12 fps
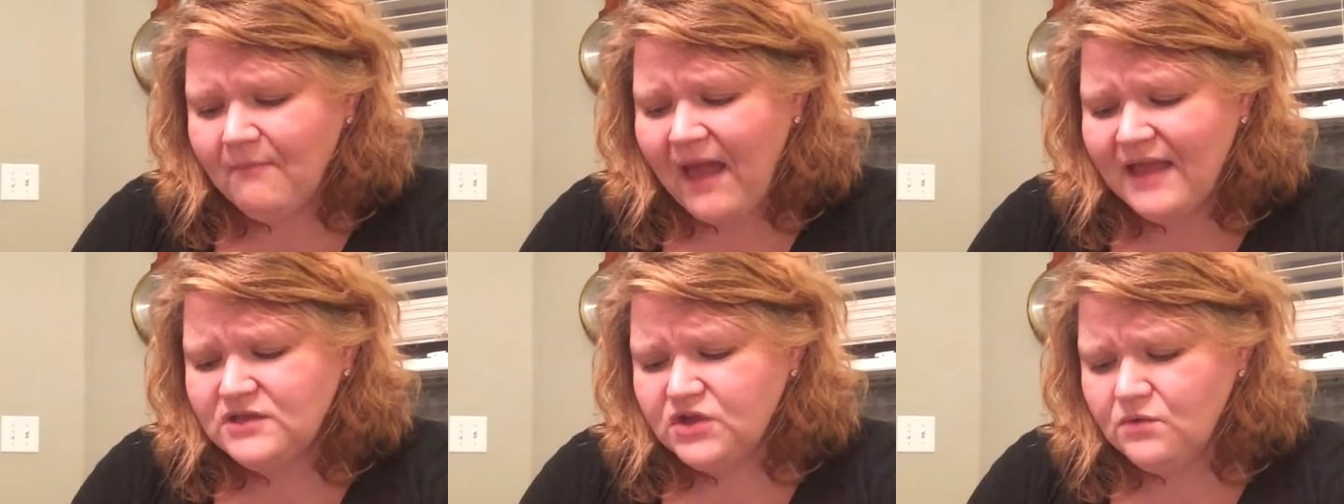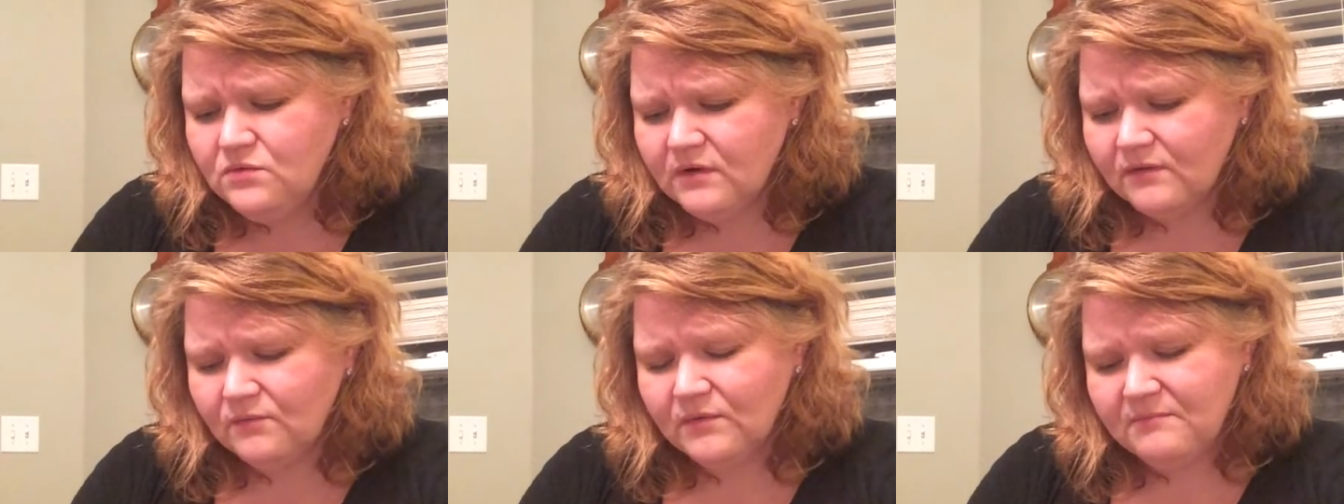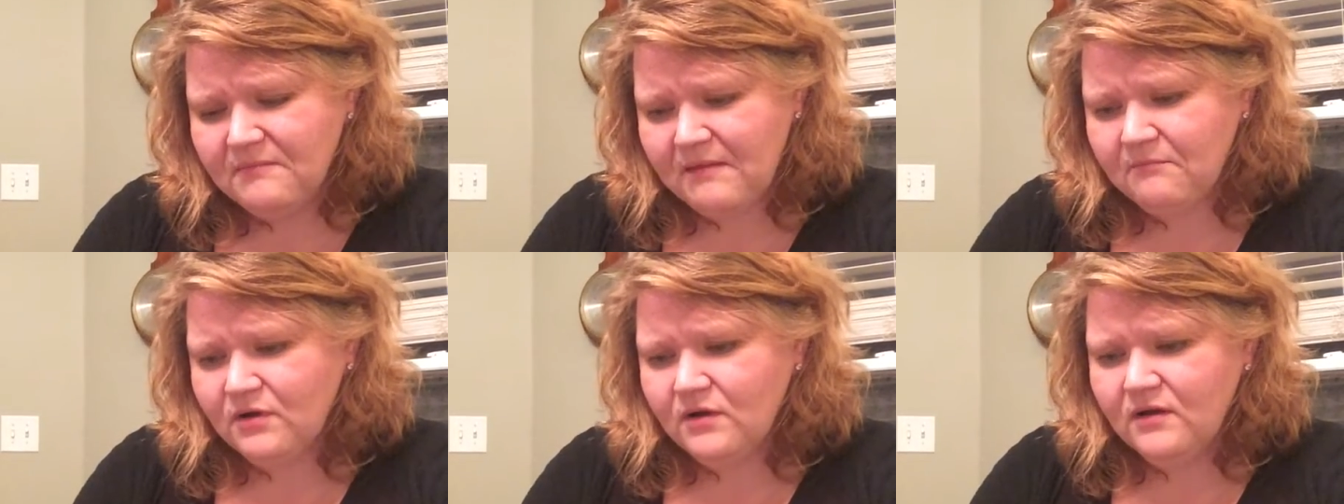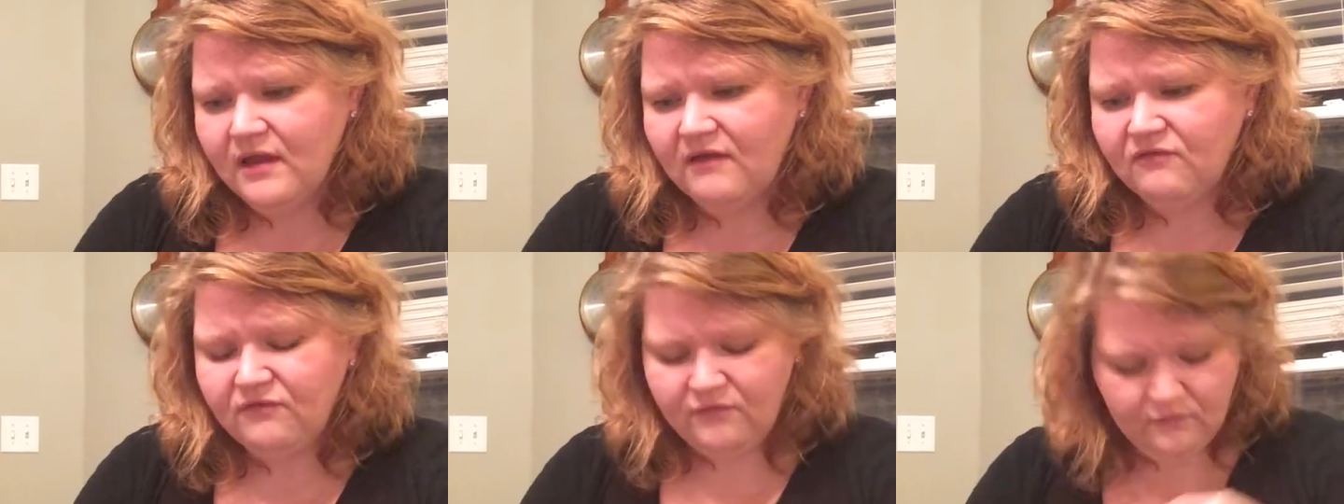I don't remember
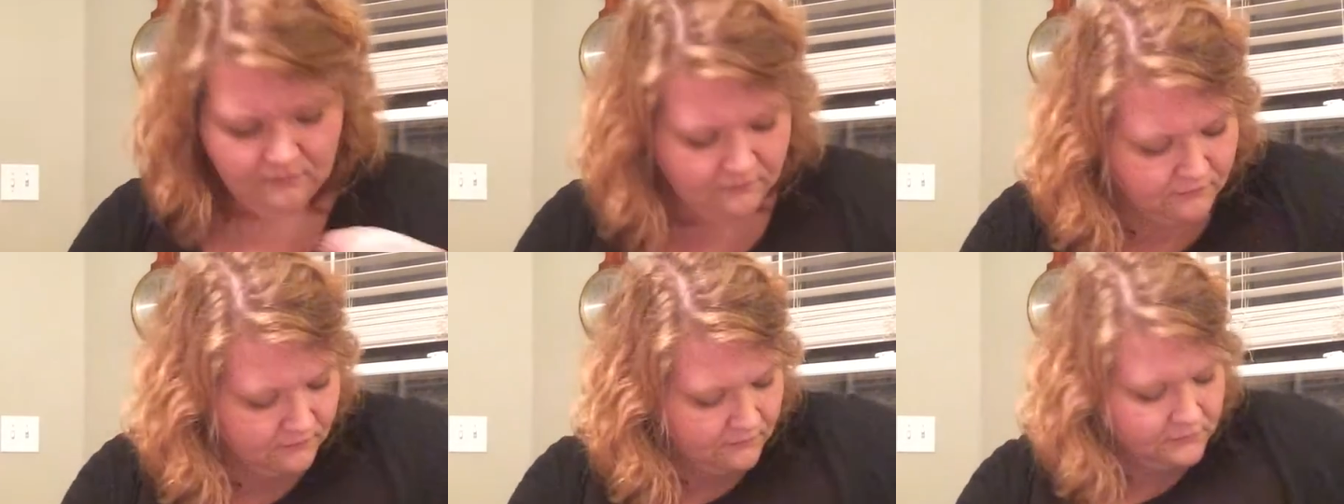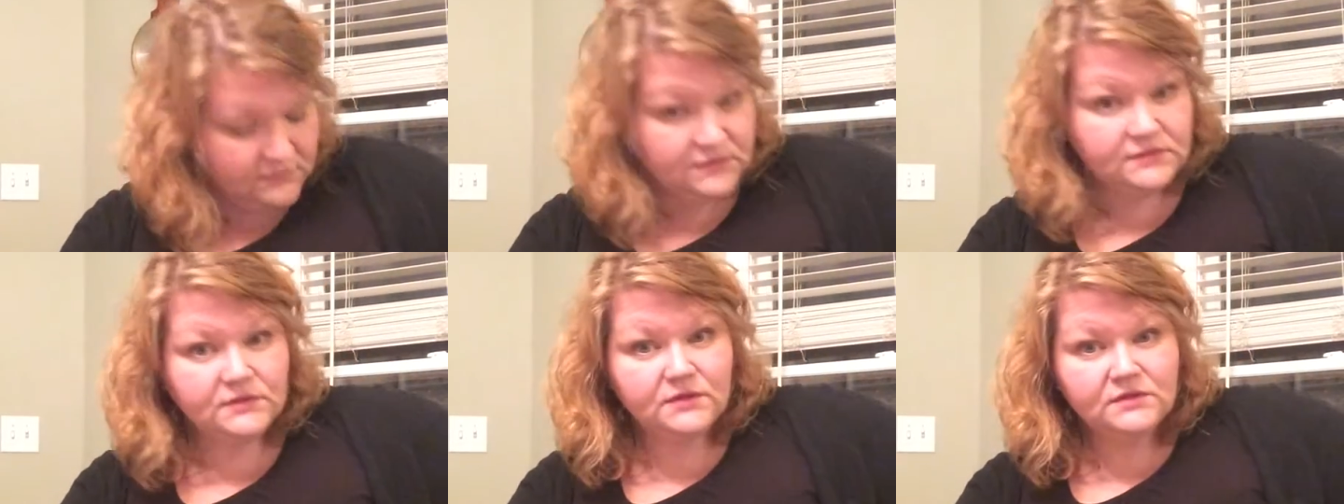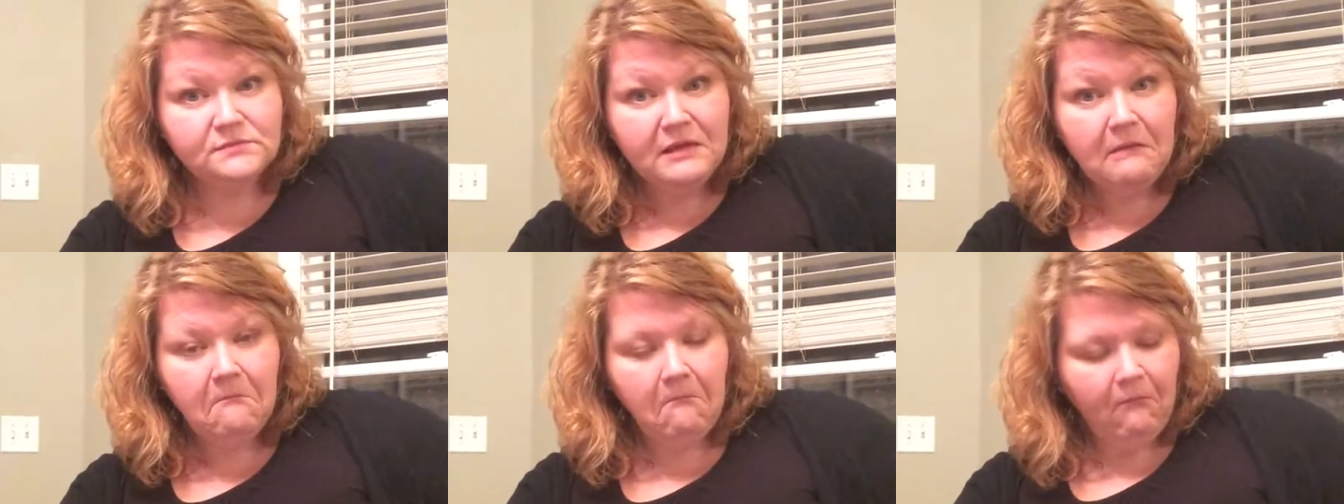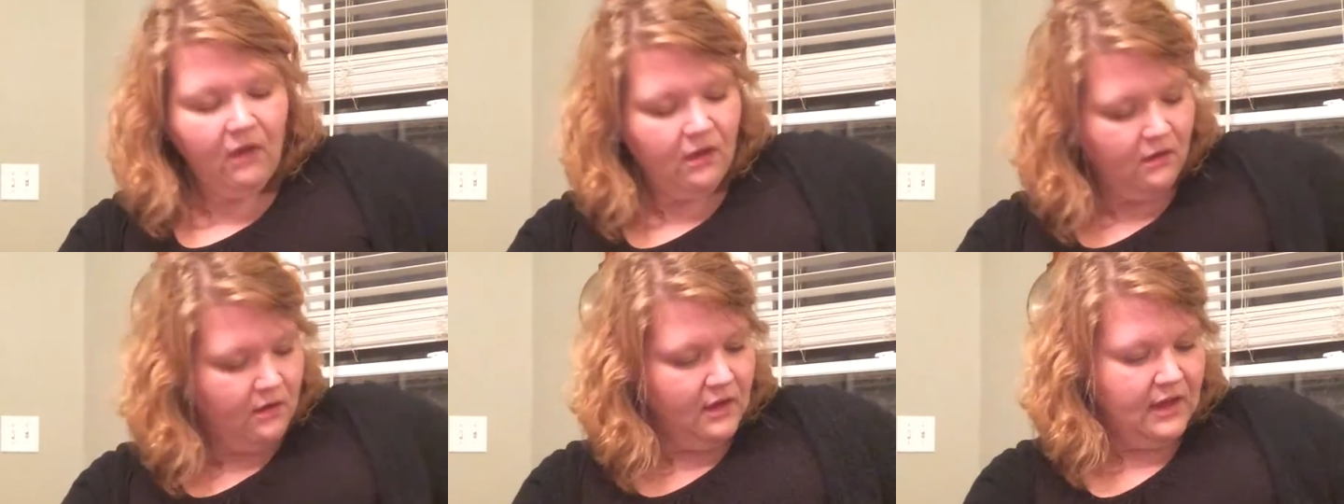if, excuse me,
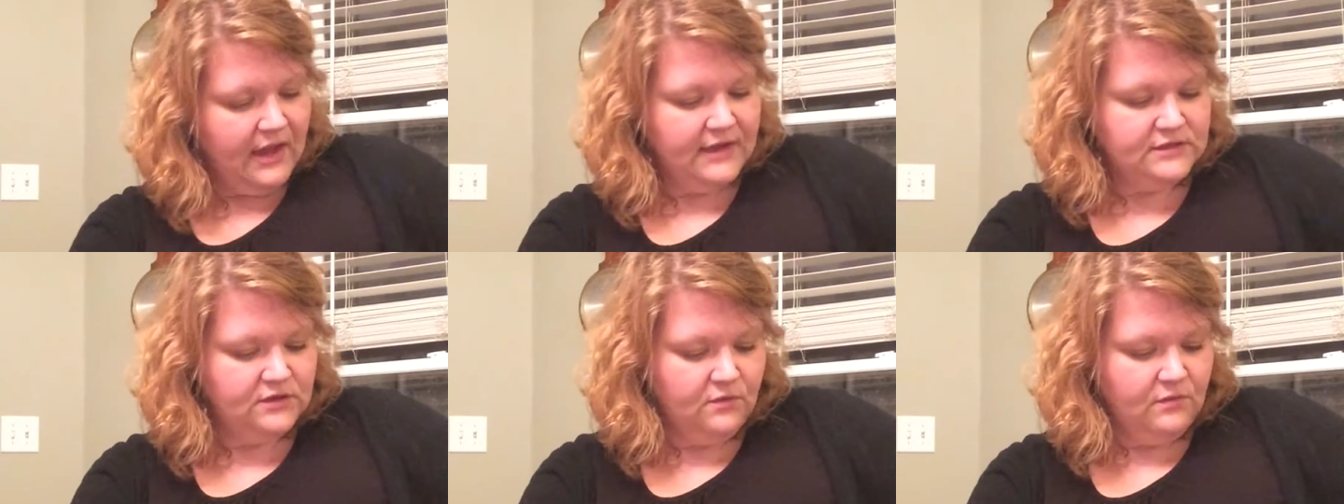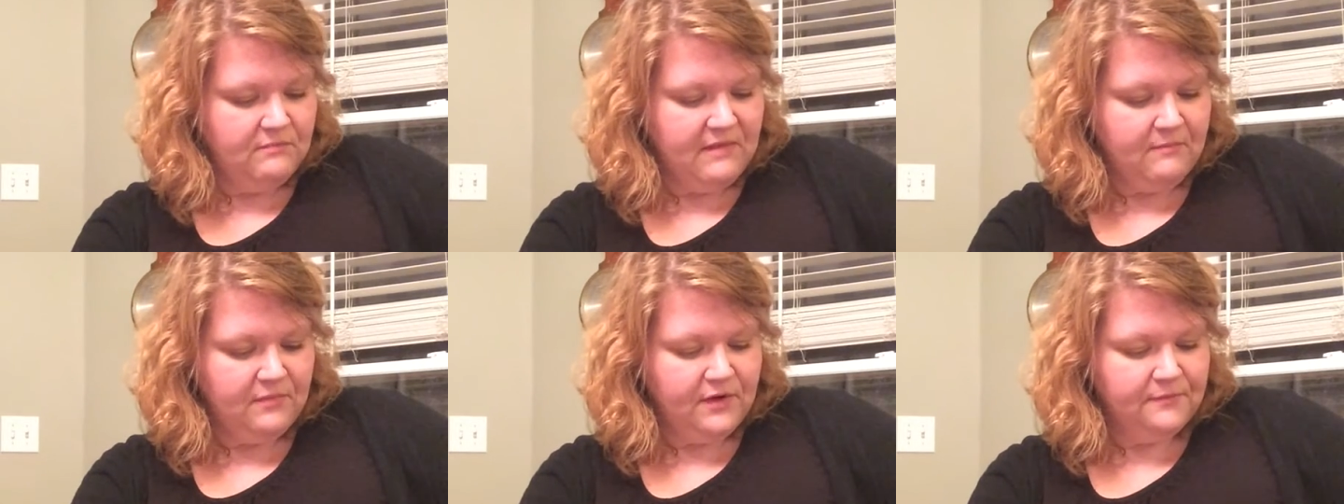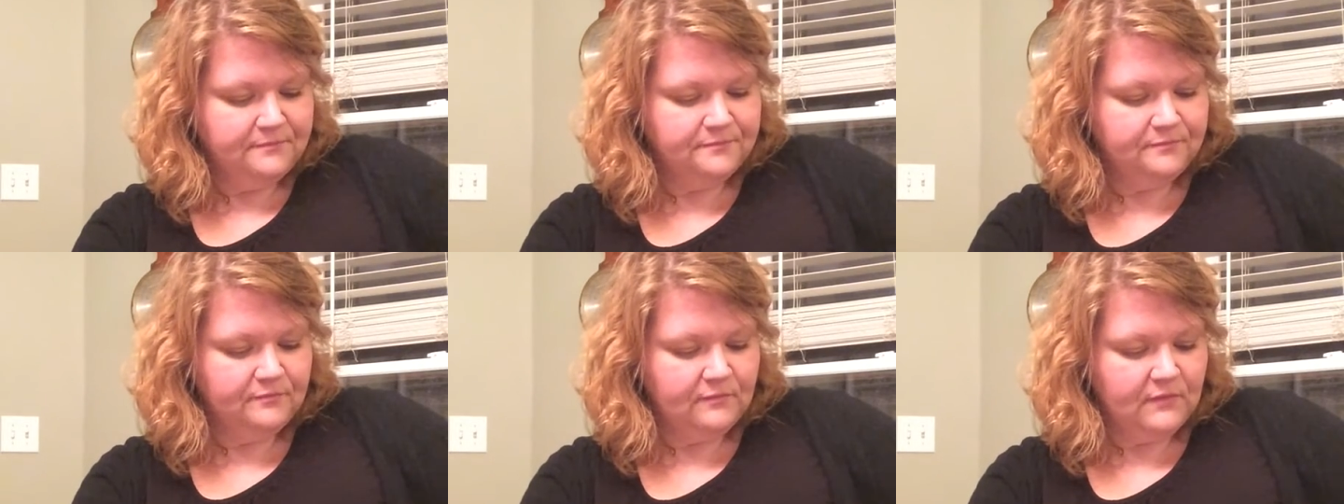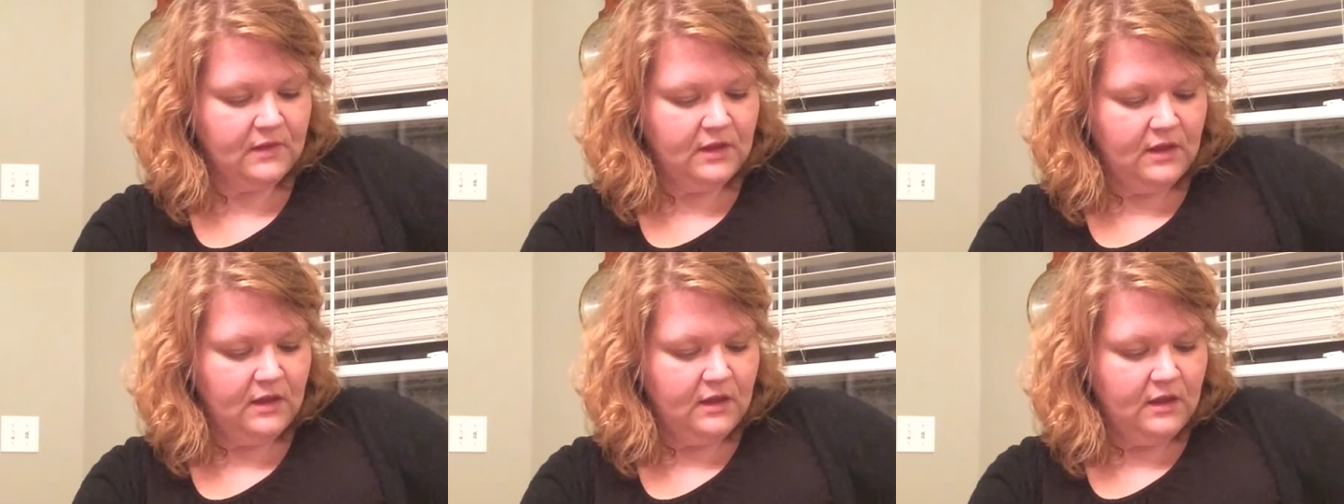I don't remember
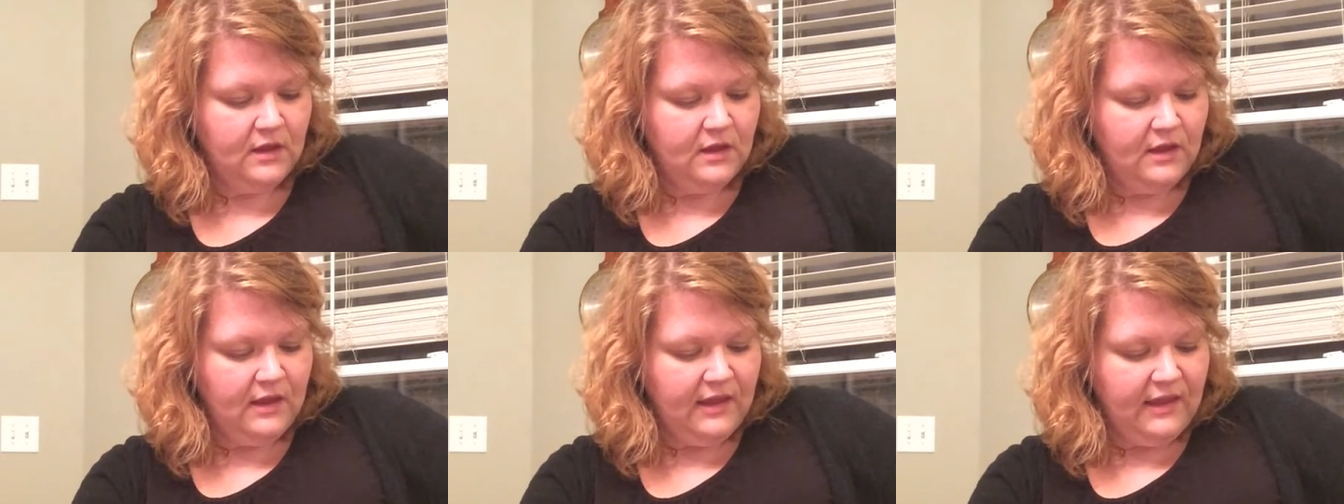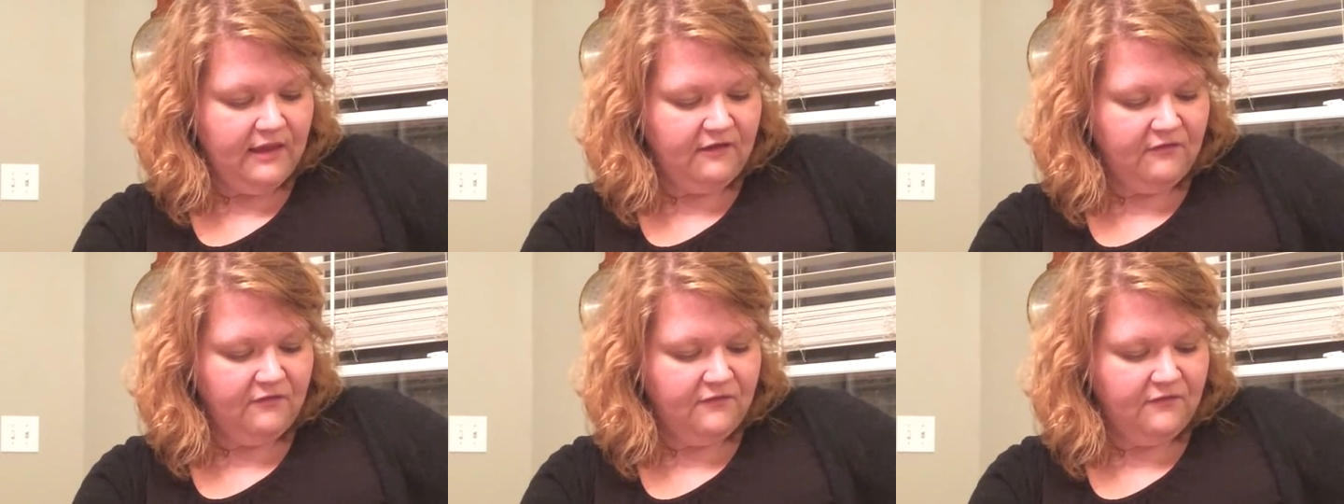if,